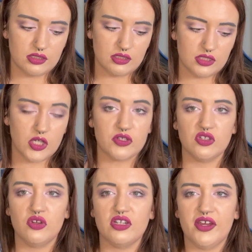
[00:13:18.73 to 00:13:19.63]
So it's
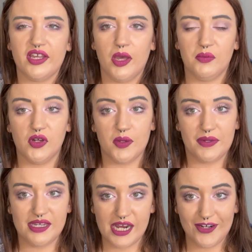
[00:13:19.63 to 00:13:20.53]
not like I'm going to be
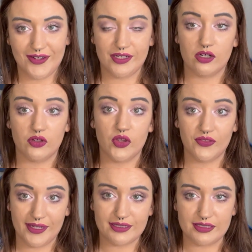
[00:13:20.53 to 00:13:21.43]
carrying a lot of
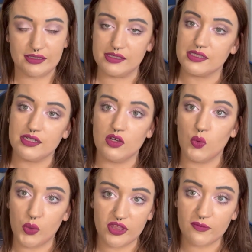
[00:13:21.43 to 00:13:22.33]
things
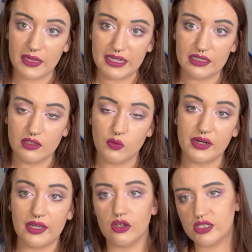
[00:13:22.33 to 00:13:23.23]
with me when I
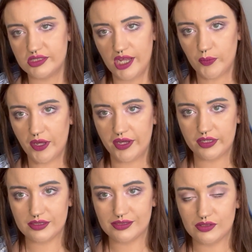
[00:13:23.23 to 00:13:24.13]
go to
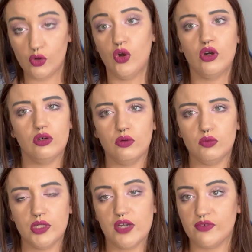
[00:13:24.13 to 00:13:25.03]
Starbucks or
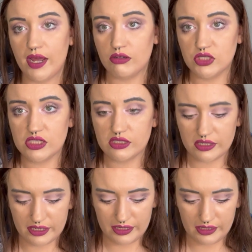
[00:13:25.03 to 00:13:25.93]
whatever else to
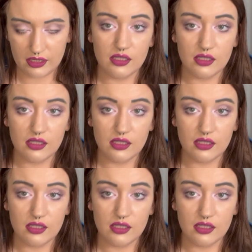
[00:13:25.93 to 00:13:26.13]
study.